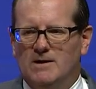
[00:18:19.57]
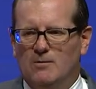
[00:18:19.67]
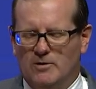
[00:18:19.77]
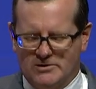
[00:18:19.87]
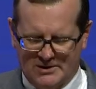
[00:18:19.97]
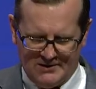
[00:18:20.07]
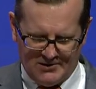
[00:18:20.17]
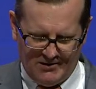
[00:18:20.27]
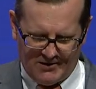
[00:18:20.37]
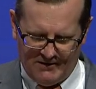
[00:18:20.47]
where
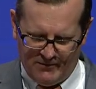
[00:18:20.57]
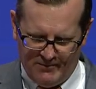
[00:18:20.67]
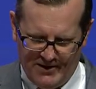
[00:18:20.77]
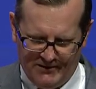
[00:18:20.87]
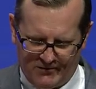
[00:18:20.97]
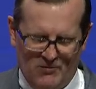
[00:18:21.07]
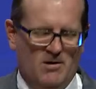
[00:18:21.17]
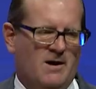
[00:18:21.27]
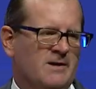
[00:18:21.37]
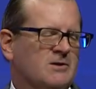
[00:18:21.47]
sins are covered by the
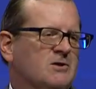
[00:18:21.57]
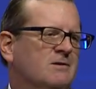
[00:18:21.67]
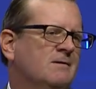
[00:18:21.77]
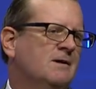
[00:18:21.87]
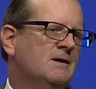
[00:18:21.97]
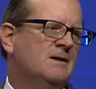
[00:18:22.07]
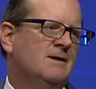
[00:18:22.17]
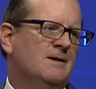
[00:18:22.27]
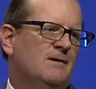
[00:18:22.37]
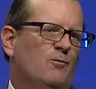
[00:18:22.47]
cross,
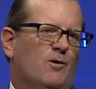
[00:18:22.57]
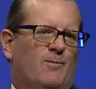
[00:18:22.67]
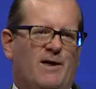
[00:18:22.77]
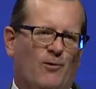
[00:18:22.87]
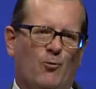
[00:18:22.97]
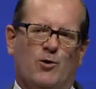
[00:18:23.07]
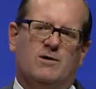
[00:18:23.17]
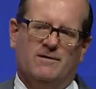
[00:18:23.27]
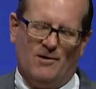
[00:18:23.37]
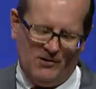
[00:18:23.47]
where by the
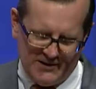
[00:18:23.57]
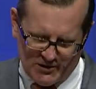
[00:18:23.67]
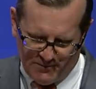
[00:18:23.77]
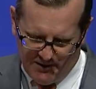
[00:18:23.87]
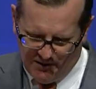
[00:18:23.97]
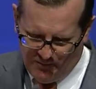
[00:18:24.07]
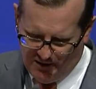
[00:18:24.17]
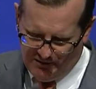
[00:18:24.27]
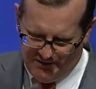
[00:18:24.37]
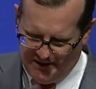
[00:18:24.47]
work of the Holy Spirit we
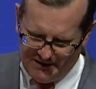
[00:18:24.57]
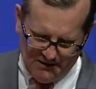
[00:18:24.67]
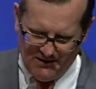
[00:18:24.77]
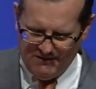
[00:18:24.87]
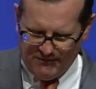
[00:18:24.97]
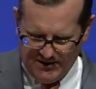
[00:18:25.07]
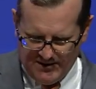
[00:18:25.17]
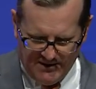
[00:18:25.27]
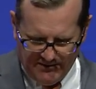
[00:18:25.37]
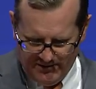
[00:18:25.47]
are learning to love one
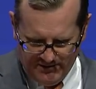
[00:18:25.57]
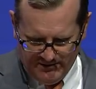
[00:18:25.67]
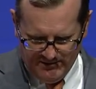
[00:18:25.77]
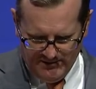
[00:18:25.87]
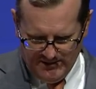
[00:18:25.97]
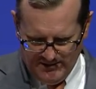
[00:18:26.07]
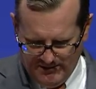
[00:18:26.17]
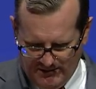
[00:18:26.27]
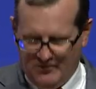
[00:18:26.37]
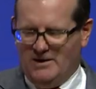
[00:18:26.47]
another
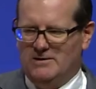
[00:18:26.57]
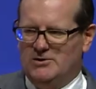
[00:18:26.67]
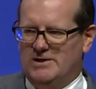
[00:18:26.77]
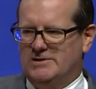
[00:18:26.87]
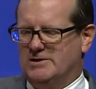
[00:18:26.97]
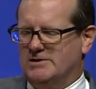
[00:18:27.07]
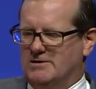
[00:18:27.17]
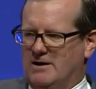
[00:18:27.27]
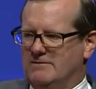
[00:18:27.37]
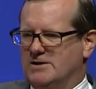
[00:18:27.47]
the way that Jesus
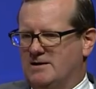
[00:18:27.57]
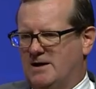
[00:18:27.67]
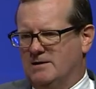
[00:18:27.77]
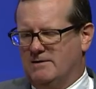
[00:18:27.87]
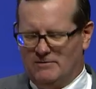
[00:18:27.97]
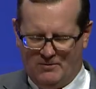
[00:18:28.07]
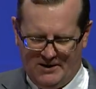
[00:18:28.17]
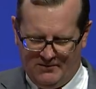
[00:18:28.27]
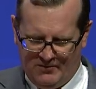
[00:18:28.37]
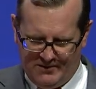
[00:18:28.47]
loves. I, I, love the way
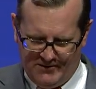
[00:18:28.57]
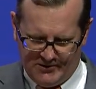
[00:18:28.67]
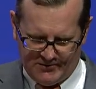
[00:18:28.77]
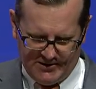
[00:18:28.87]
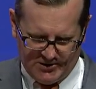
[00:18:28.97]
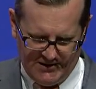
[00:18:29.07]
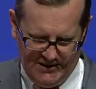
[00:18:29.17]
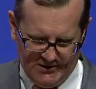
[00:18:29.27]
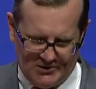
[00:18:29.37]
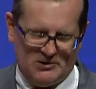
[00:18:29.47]
that one of our
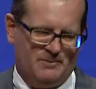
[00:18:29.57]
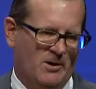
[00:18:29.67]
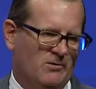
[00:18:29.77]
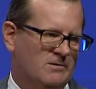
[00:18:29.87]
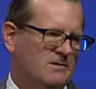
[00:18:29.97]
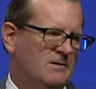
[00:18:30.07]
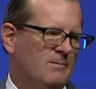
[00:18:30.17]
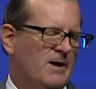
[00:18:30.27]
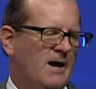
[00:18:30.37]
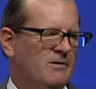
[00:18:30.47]
trustees spoke
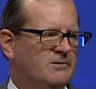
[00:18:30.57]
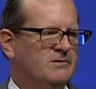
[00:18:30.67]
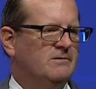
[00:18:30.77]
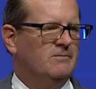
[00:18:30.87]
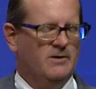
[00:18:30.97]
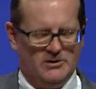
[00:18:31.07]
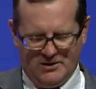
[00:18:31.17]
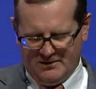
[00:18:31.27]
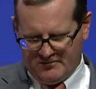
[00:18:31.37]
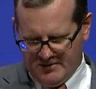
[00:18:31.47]
about
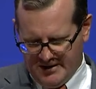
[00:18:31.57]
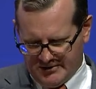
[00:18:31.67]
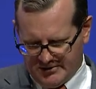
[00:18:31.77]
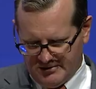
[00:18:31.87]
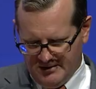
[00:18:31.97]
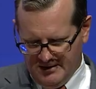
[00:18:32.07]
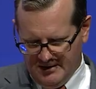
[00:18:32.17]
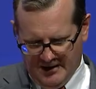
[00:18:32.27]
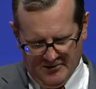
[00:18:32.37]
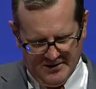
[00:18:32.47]
reaching across
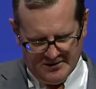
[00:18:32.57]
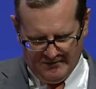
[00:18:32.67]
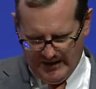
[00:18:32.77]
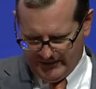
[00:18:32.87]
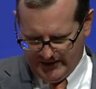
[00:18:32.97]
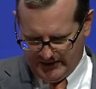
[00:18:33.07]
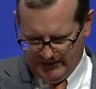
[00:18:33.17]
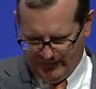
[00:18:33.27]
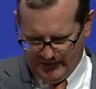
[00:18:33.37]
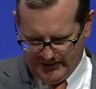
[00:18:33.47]
areas of ethnic
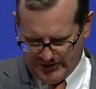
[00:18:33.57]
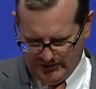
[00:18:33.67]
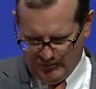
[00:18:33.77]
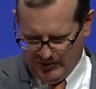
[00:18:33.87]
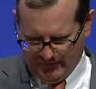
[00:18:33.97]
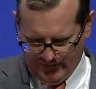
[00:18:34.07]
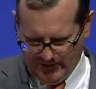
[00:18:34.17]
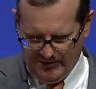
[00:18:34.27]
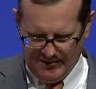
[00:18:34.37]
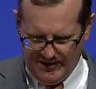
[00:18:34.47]
difference to work for
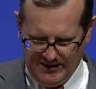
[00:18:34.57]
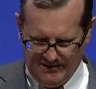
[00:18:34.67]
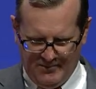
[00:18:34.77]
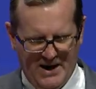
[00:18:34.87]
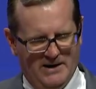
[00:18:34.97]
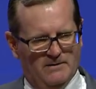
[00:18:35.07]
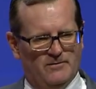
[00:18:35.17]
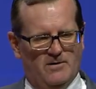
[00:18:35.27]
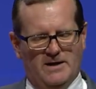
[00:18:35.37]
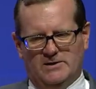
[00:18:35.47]
unity in the body of
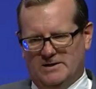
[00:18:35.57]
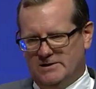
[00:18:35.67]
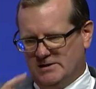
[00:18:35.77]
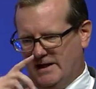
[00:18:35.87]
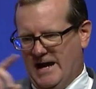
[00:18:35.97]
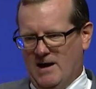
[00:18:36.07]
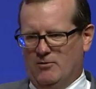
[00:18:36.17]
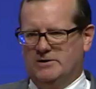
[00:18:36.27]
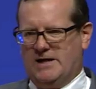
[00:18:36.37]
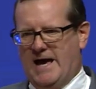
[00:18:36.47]
Christ. He said,
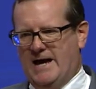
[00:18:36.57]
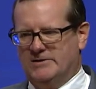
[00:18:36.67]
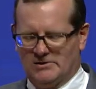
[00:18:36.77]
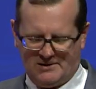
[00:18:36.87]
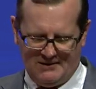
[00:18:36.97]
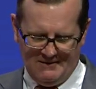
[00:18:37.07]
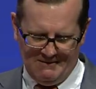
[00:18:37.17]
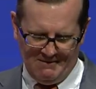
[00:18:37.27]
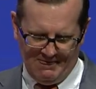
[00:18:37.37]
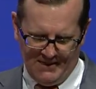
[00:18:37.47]
Our task
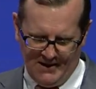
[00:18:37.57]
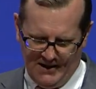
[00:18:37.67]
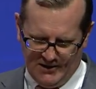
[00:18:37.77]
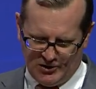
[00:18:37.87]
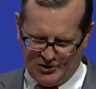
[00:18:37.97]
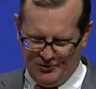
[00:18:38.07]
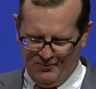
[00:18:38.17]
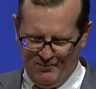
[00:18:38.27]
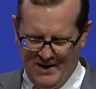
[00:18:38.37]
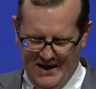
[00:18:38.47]
is to
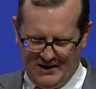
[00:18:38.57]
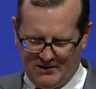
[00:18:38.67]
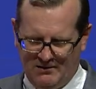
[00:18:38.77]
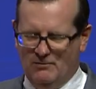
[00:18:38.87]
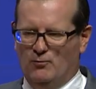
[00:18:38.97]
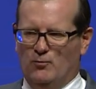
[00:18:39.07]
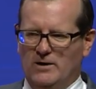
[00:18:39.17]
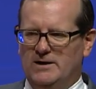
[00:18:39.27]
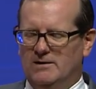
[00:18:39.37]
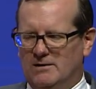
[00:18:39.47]
make
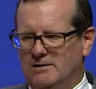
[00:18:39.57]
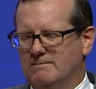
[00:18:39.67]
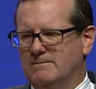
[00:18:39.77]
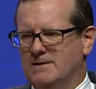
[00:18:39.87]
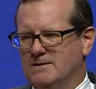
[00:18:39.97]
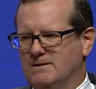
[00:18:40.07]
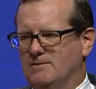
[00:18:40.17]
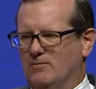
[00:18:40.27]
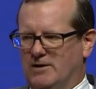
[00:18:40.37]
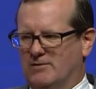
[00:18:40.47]
real
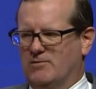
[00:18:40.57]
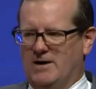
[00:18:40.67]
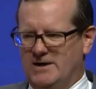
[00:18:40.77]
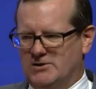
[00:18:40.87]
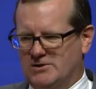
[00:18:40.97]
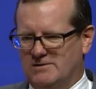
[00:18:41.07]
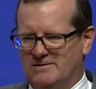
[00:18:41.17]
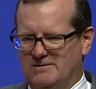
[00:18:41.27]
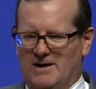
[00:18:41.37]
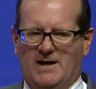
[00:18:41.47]
what
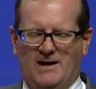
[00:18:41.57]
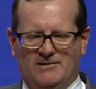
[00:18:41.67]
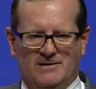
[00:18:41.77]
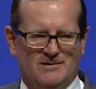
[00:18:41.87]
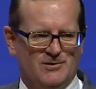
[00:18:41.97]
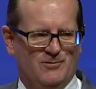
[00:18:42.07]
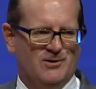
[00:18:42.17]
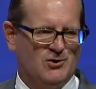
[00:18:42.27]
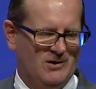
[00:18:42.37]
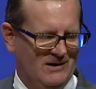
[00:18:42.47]
Christ died to
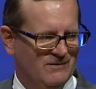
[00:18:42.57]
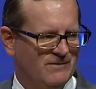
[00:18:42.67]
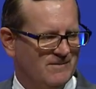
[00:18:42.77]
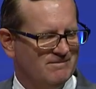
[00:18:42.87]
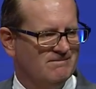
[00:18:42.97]
achieve.